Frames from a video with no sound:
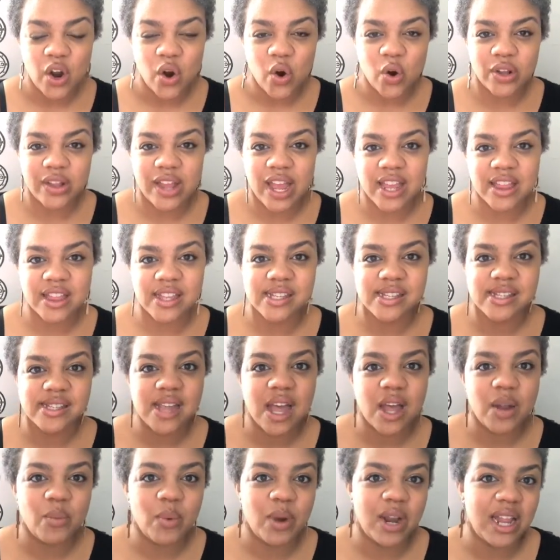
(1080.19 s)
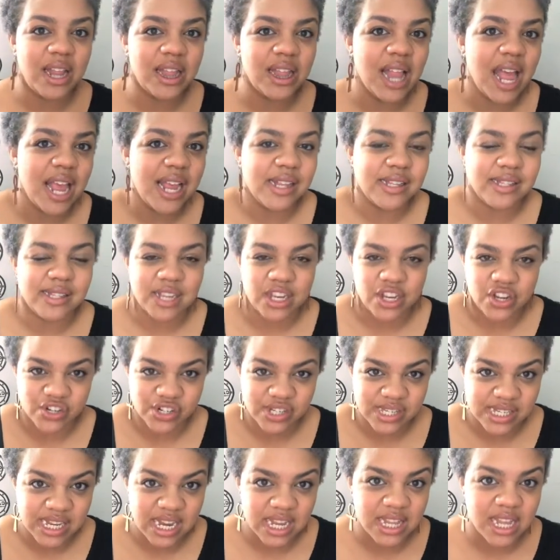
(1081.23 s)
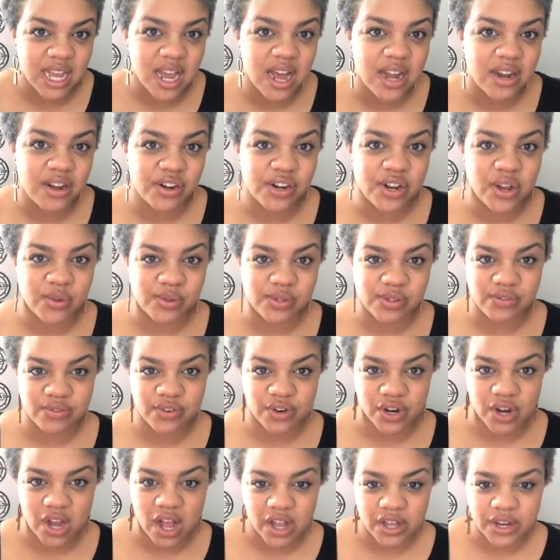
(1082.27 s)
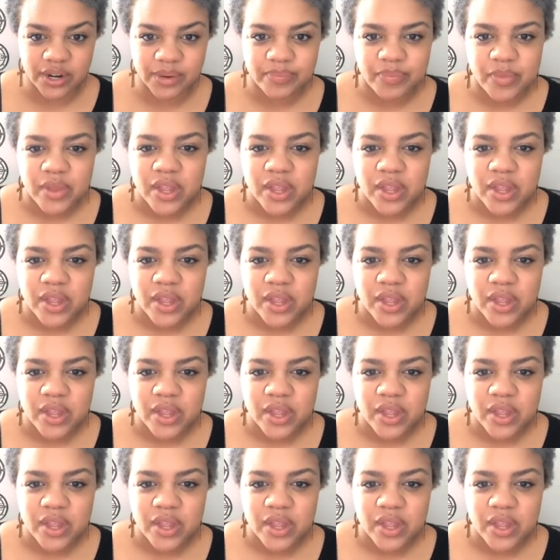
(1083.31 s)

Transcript: Or like the sun, when it lightens it, you're seeing the undertones of your color.